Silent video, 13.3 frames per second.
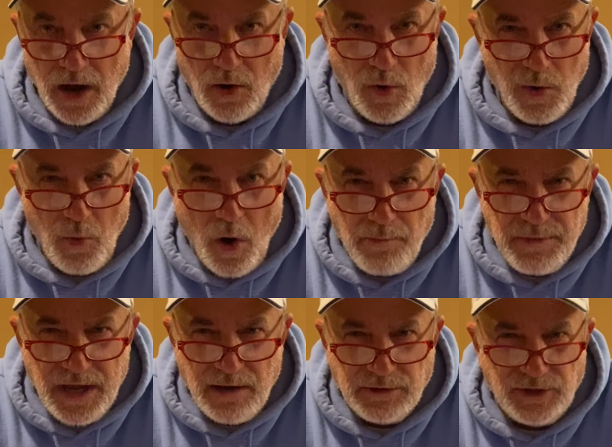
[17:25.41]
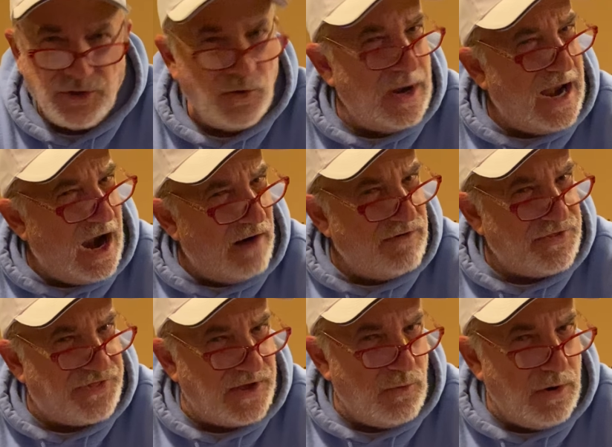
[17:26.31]
We won't be able to do
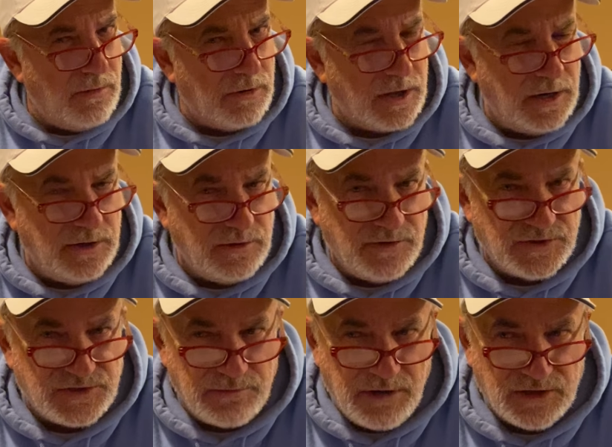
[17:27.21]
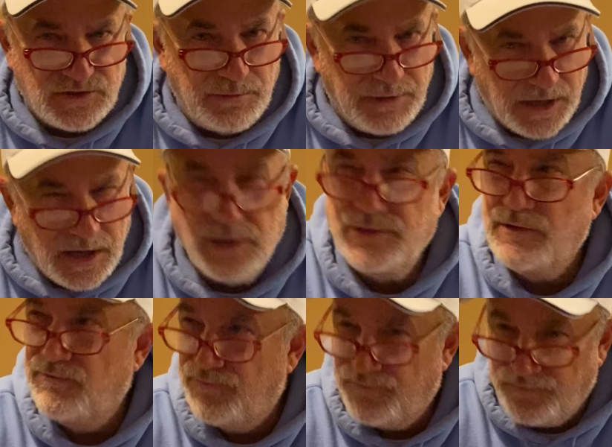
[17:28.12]
everything we were going to do this semester because of